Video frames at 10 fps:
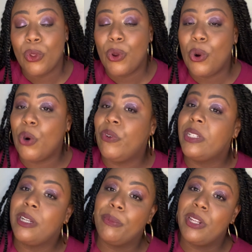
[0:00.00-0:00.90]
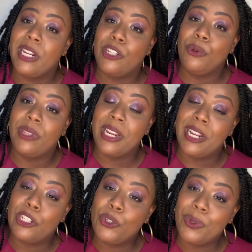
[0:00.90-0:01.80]
or if it's something that you think
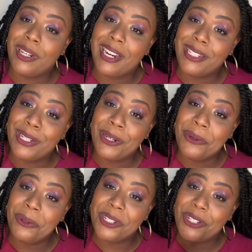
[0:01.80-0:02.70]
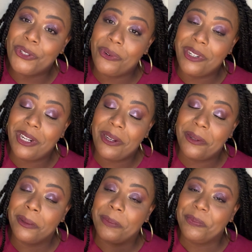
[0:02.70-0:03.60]
that you would like to do, just join along.